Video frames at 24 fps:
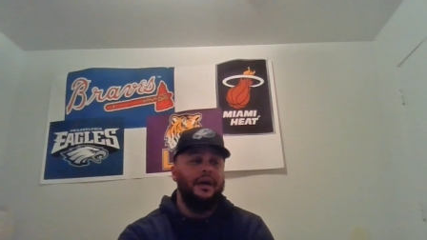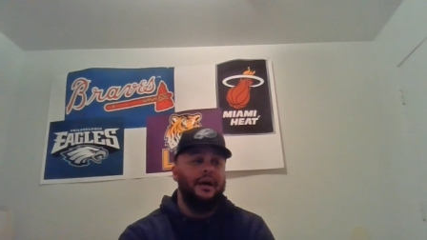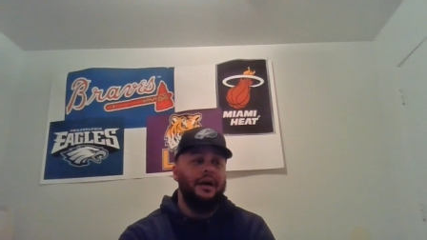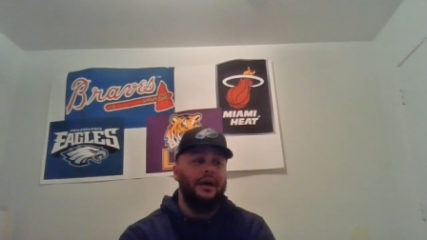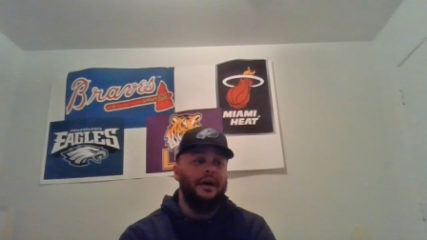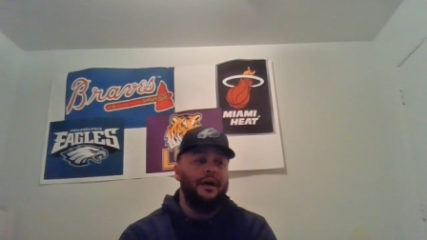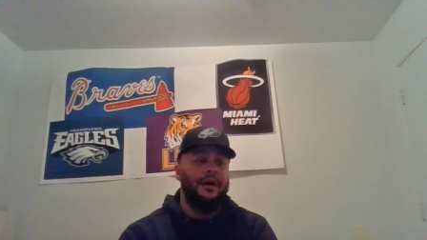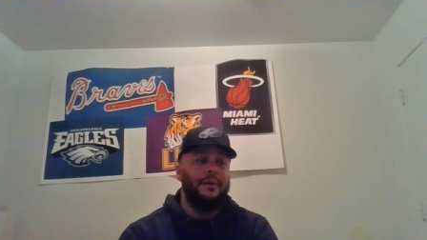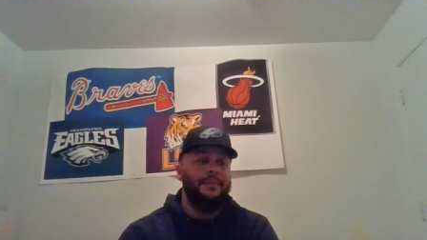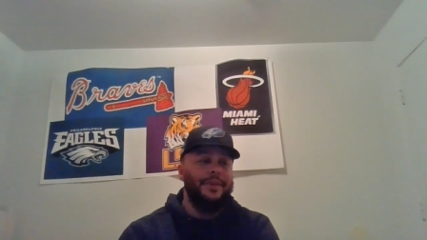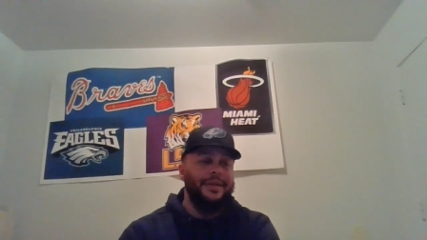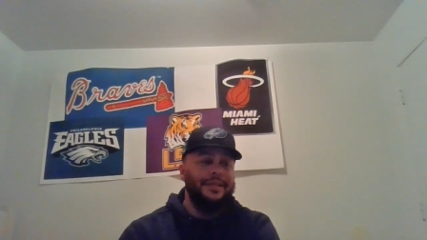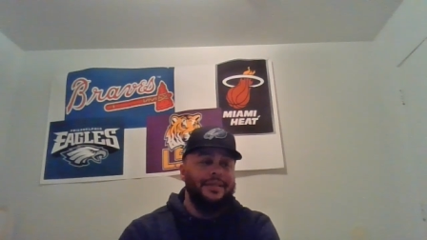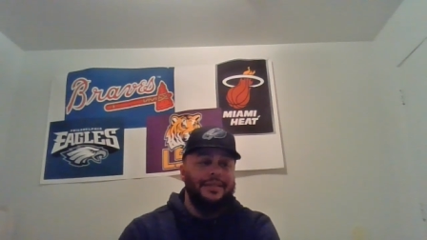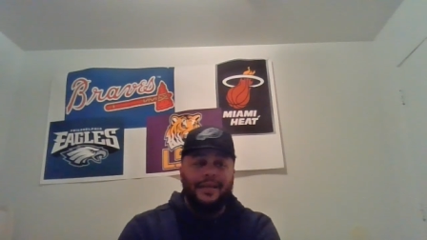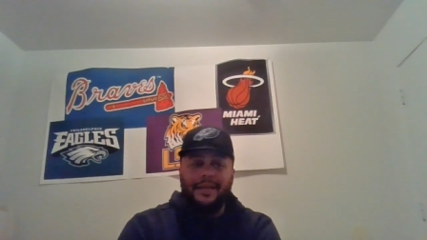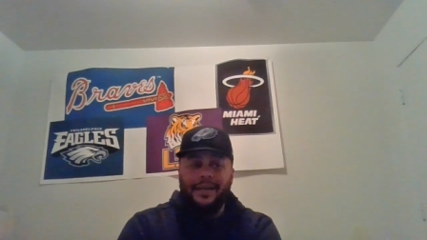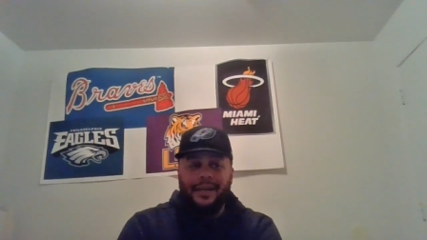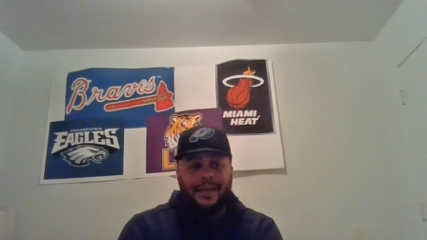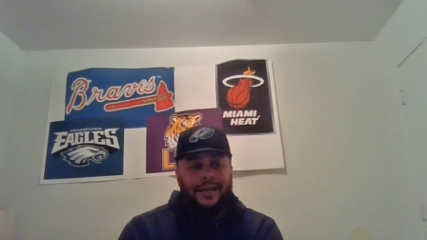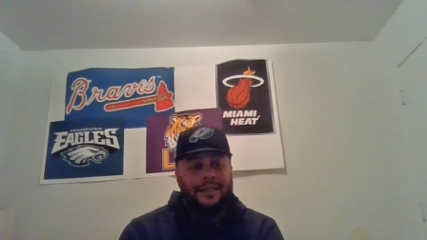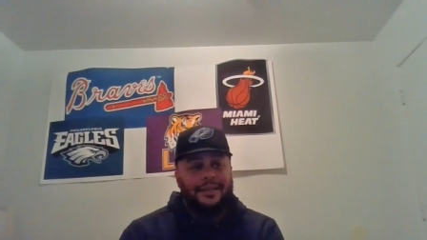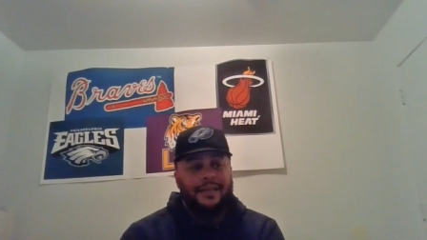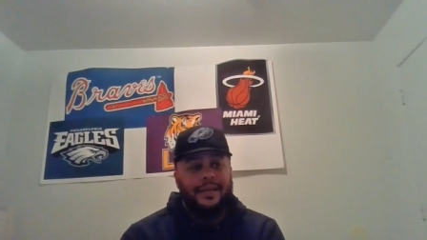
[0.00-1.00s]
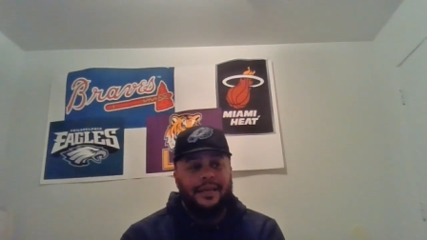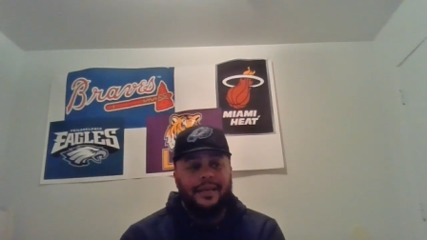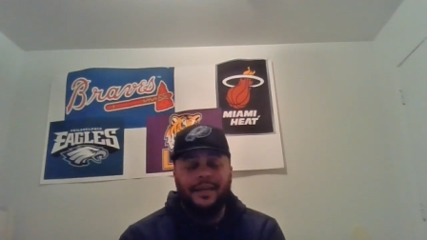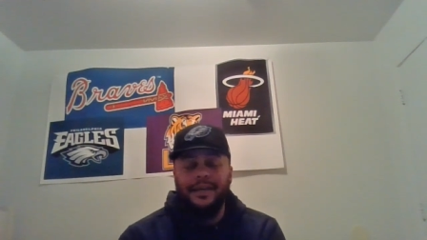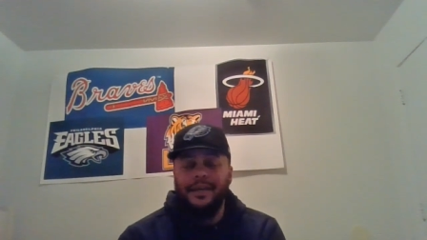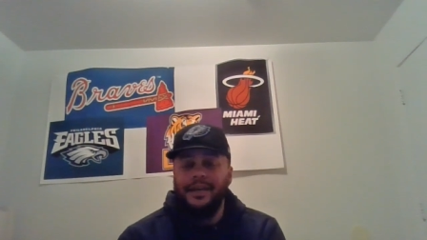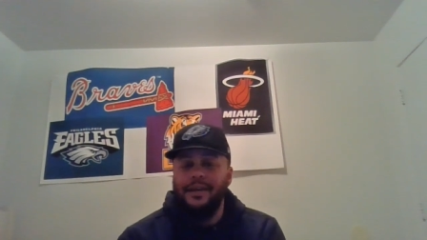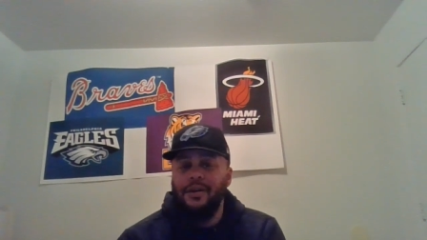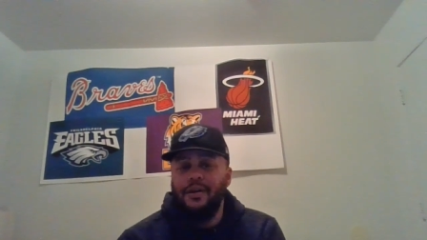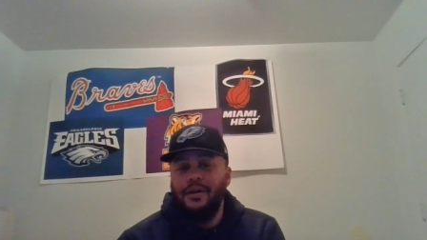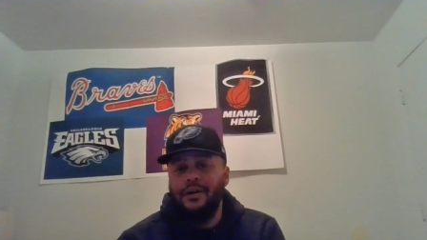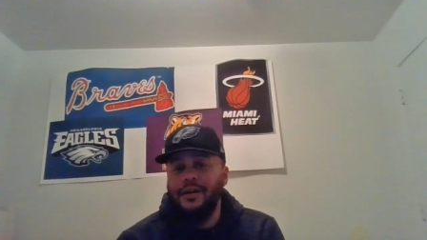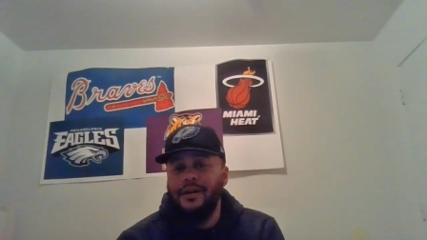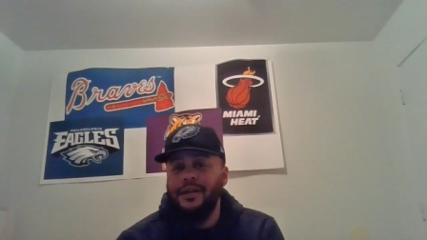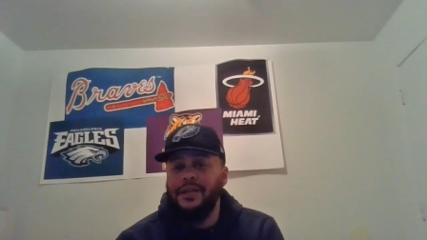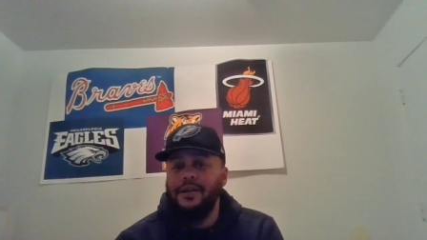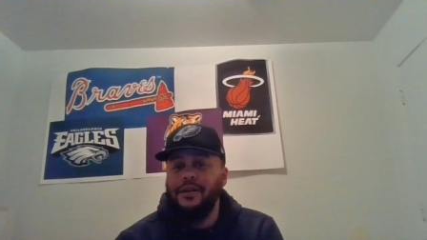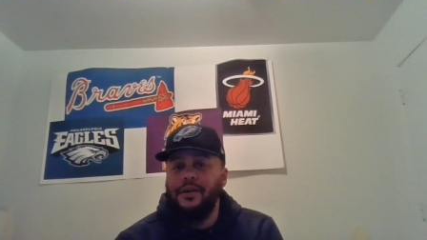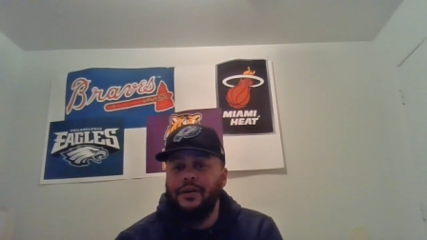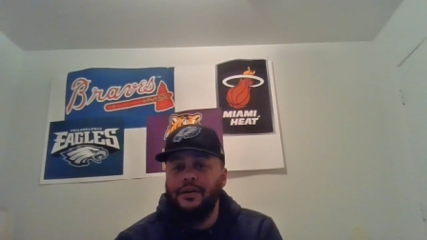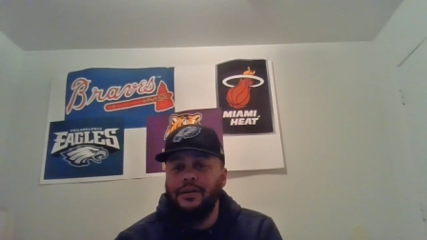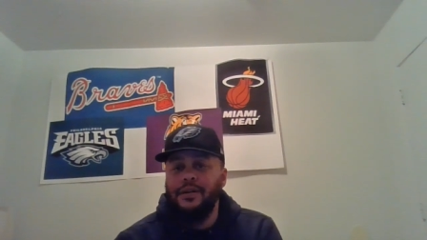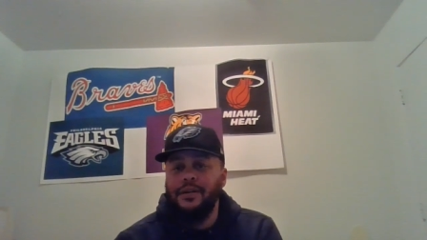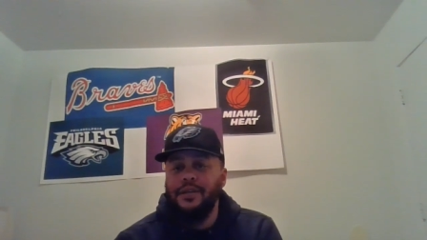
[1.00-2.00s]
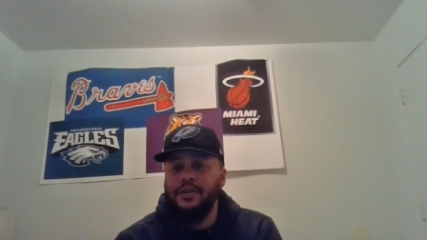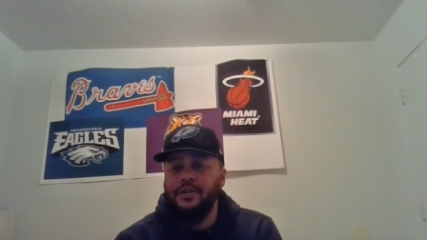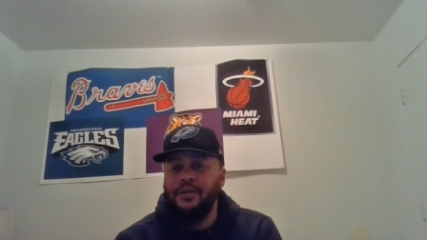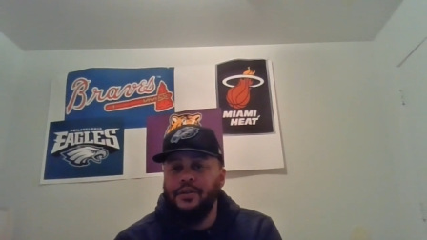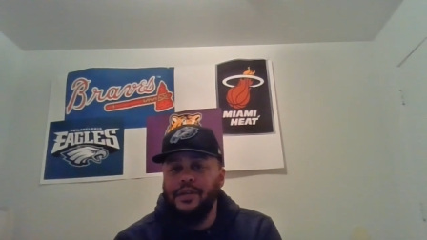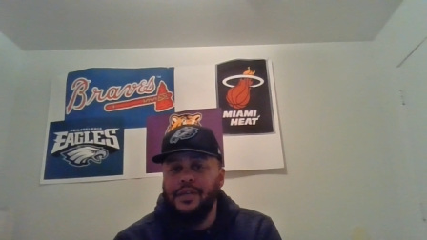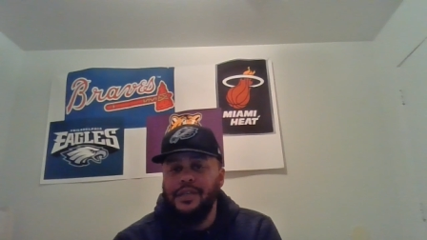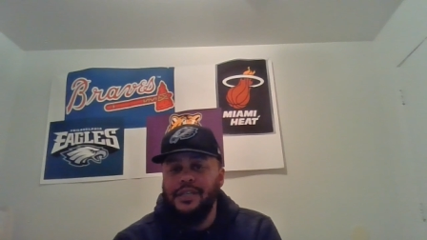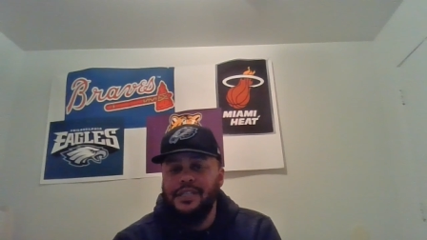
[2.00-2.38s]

Um, and then at the end, all in all, you know,